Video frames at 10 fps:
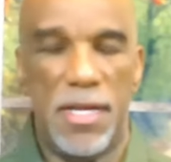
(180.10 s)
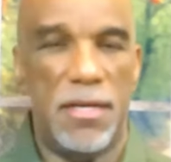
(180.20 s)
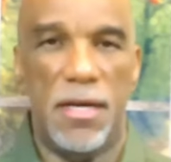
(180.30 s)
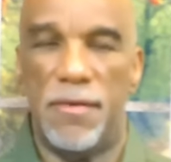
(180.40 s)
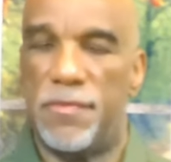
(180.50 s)
in
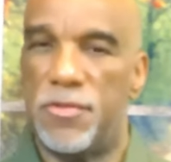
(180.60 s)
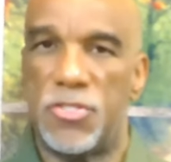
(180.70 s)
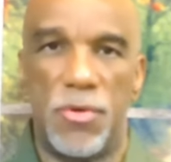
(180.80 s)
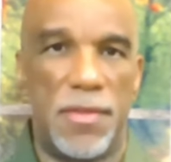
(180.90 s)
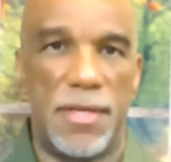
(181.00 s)
1
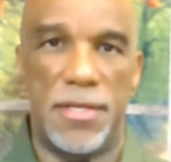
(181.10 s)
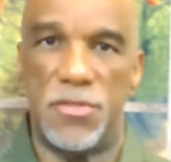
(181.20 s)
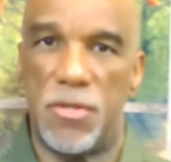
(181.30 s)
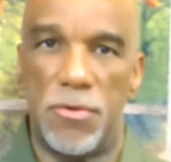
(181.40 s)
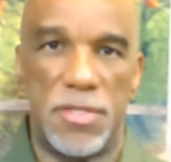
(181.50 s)

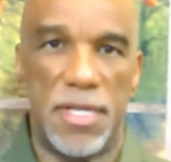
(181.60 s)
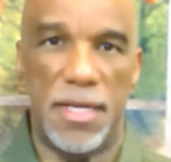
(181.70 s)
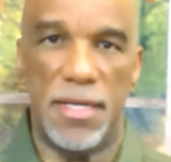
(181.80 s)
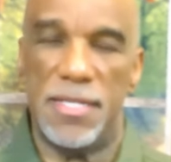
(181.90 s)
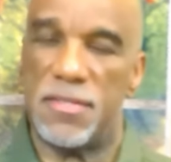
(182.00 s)
Corinthians
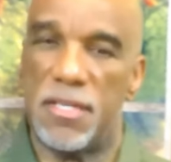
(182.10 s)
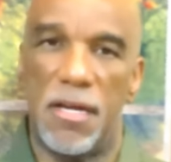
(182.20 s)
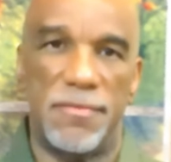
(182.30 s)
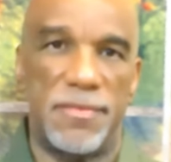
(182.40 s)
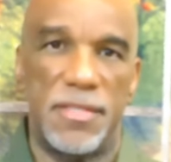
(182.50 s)
13, is
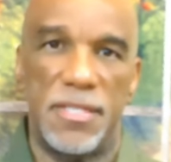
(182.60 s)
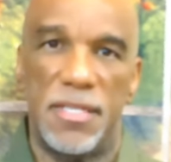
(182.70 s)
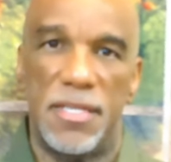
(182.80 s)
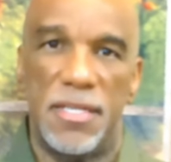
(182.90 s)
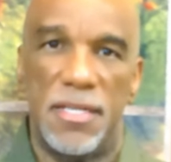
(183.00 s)
love.
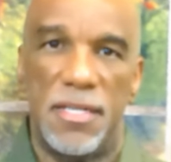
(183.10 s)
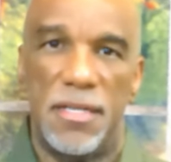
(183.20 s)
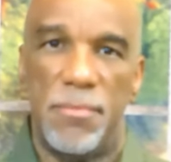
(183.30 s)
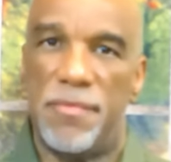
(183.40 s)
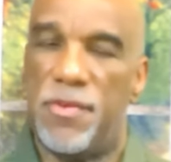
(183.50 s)

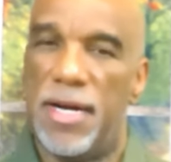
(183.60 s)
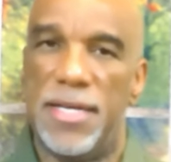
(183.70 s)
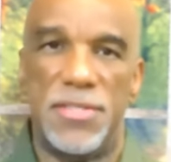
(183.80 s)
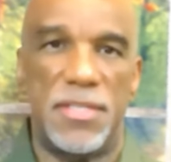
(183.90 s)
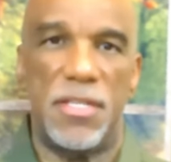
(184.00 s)
My
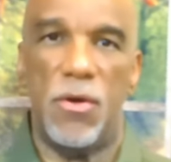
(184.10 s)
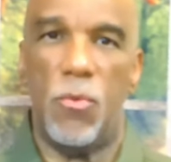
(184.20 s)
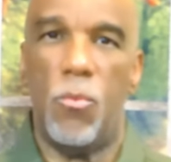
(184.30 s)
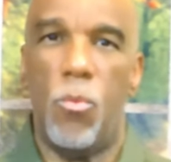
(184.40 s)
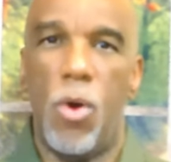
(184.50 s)
friends,
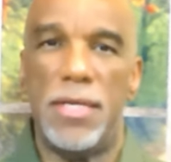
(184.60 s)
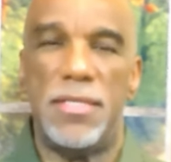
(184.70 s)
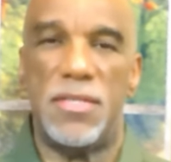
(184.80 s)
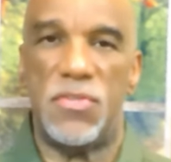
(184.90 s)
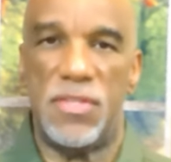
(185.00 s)
what
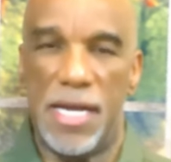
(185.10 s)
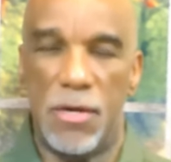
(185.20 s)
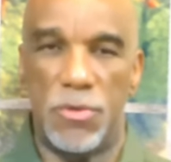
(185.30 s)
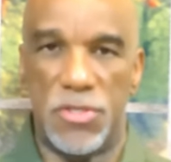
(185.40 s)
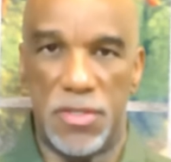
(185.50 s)

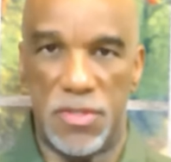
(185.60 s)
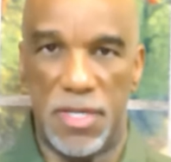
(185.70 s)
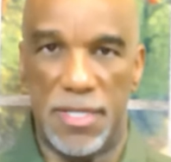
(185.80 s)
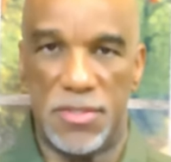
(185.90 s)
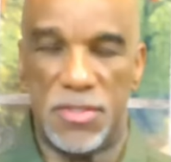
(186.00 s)
distinguishes
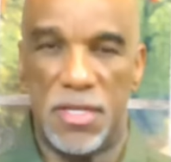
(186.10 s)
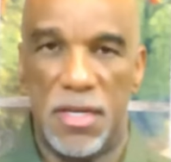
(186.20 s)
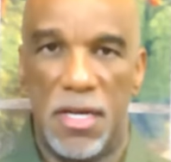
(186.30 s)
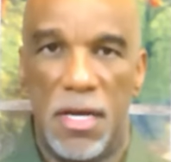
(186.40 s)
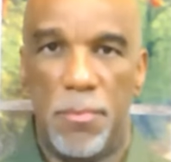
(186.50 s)
us
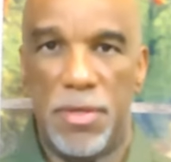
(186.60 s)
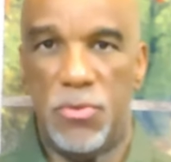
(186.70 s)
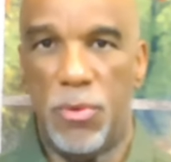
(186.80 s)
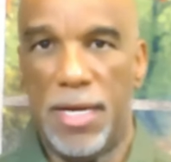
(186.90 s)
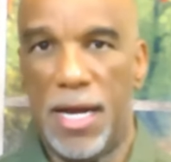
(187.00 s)

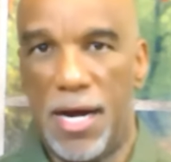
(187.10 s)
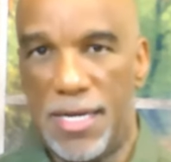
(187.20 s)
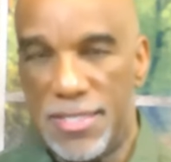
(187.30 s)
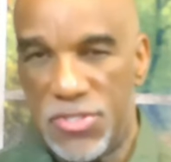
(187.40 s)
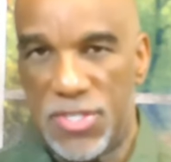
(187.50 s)
between
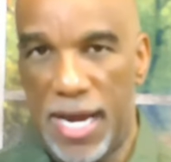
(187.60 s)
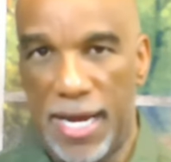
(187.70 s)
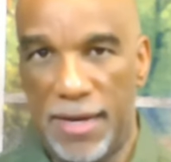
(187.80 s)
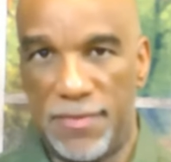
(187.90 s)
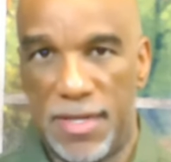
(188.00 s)

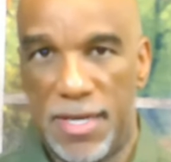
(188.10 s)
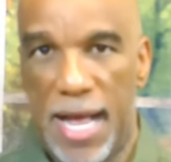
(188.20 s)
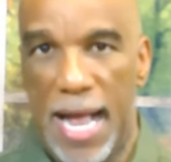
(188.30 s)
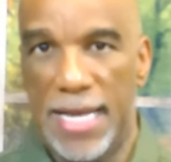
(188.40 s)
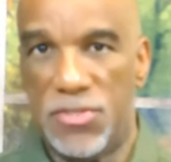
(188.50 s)
unsaved
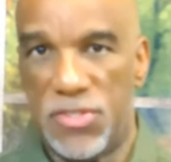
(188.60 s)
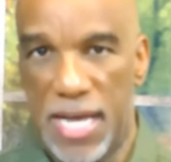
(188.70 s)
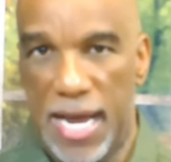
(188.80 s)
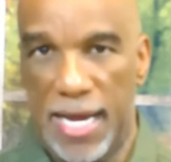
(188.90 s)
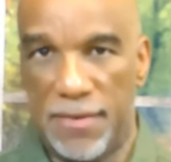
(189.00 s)
and
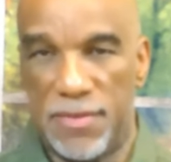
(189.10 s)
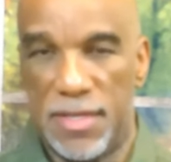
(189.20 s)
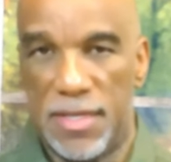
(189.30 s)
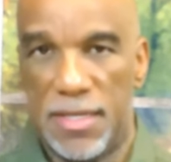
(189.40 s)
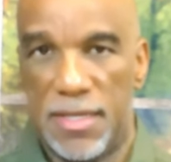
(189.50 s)
saved
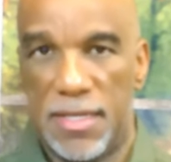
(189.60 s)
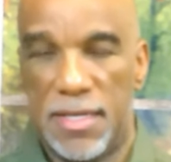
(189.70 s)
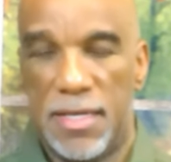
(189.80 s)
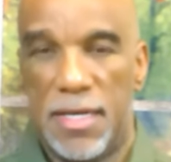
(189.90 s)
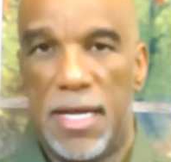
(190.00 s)

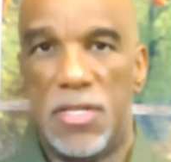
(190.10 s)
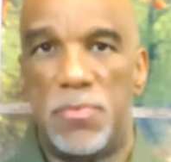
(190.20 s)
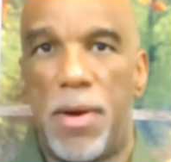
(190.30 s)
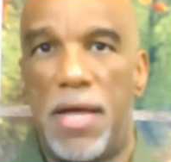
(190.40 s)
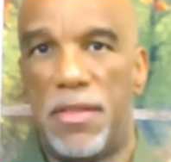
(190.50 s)
is
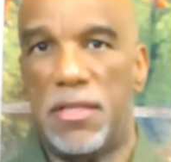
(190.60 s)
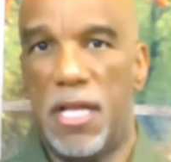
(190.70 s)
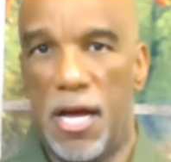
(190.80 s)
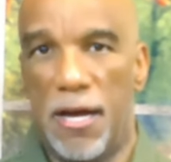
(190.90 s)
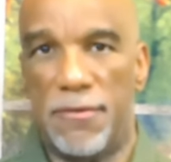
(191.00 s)
by the
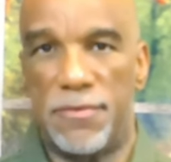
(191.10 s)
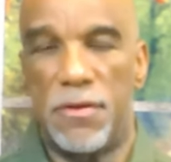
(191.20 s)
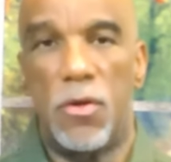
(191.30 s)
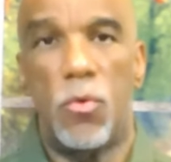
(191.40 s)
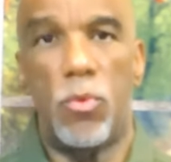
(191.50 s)
love
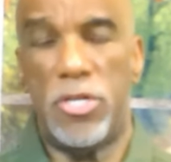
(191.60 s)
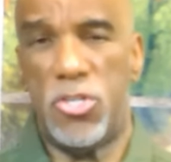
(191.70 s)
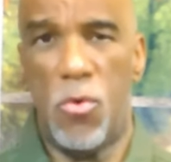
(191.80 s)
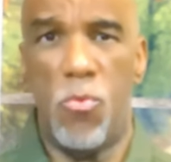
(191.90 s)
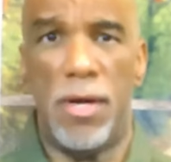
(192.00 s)
we
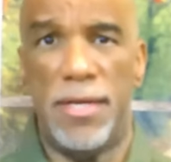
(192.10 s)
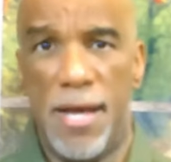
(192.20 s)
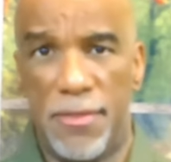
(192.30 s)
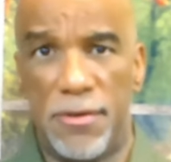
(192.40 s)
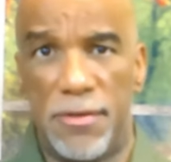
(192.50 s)
show one
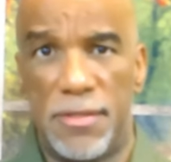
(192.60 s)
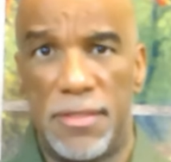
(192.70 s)
another.